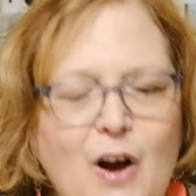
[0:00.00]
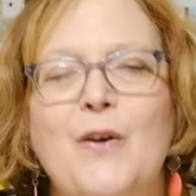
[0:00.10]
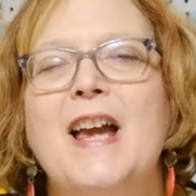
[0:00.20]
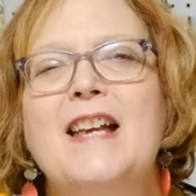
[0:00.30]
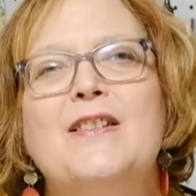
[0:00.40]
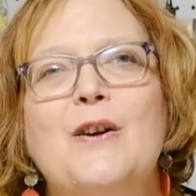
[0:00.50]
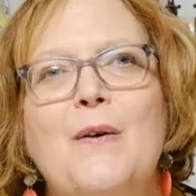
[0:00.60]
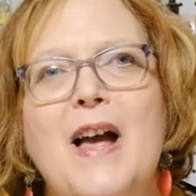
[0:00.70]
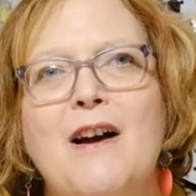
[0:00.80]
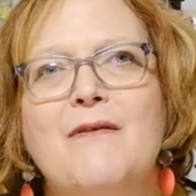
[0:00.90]
Okay,
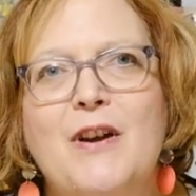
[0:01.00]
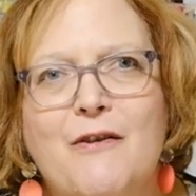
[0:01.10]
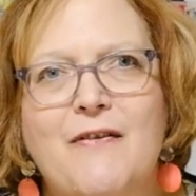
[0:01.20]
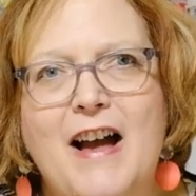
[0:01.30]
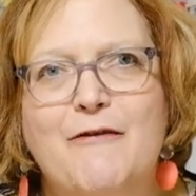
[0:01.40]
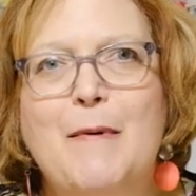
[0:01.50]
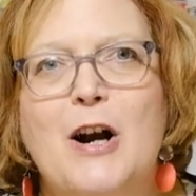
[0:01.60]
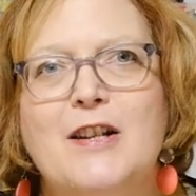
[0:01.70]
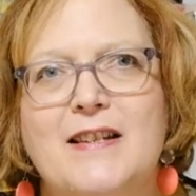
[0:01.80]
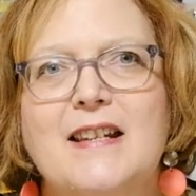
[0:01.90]
so uh, there are five
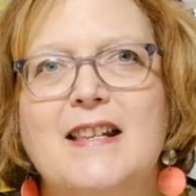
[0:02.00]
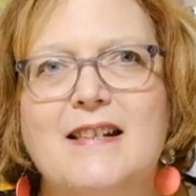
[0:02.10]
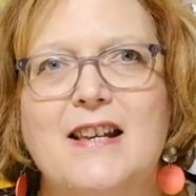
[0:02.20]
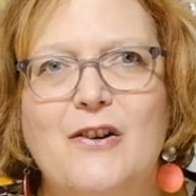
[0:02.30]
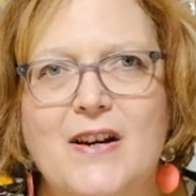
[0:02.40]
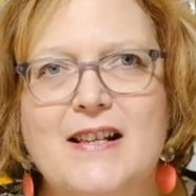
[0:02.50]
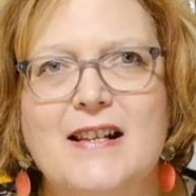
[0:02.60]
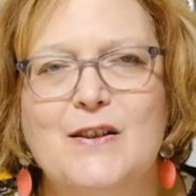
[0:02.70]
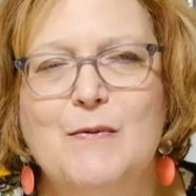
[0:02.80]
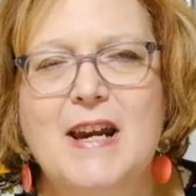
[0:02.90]
parts to the series
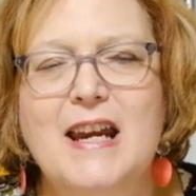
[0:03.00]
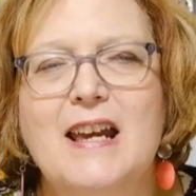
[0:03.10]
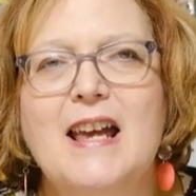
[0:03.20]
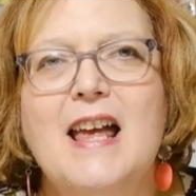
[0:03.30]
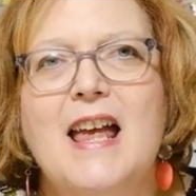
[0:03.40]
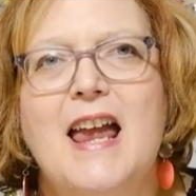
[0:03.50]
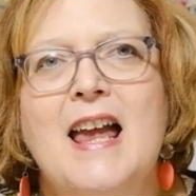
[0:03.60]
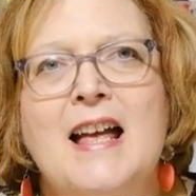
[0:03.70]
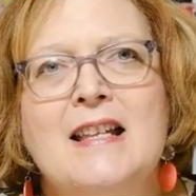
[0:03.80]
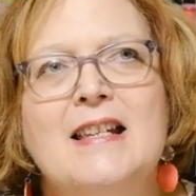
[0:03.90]
this week
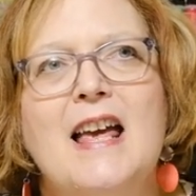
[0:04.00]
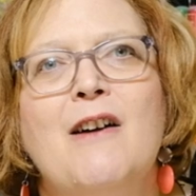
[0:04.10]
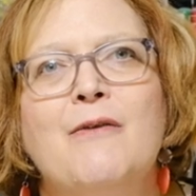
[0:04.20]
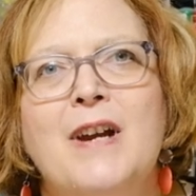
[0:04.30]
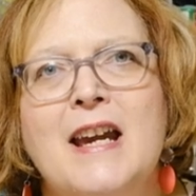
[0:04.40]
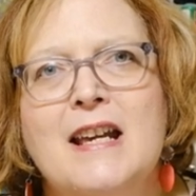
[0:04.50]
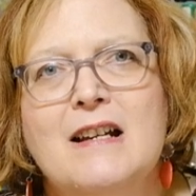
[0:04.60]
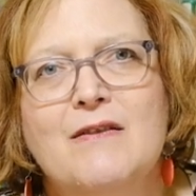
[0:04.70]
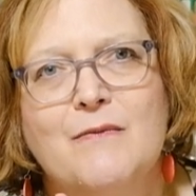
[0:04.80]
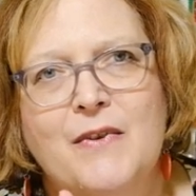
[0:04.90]
and every
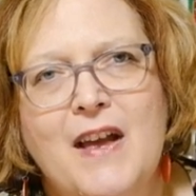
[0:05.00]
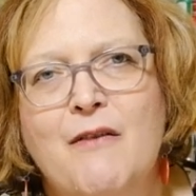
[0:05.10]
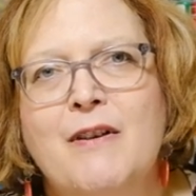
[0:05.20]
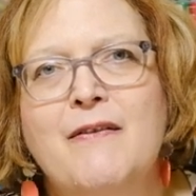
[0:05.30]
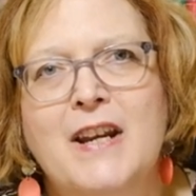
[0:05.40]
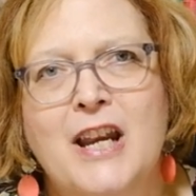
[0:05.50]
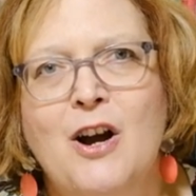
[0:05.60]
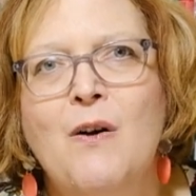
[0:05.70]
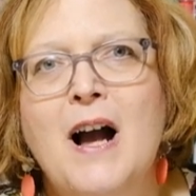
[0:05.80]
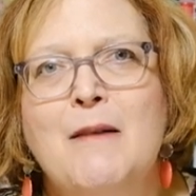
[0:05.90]
with every
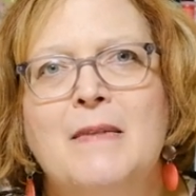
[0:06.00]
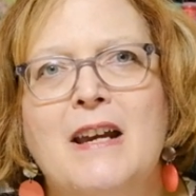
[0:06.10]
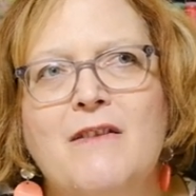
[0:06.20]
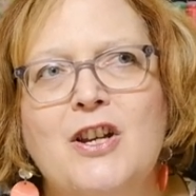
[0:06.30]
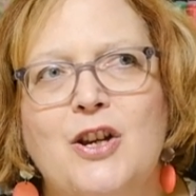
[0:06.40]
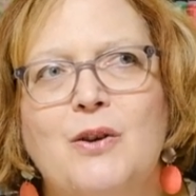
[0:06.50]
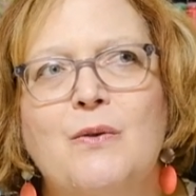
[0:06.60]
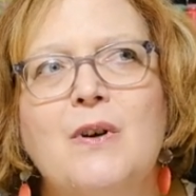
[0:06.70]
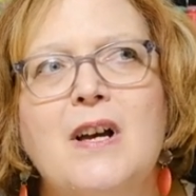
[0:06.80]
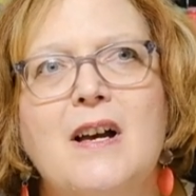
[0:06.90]
video, I'm giving you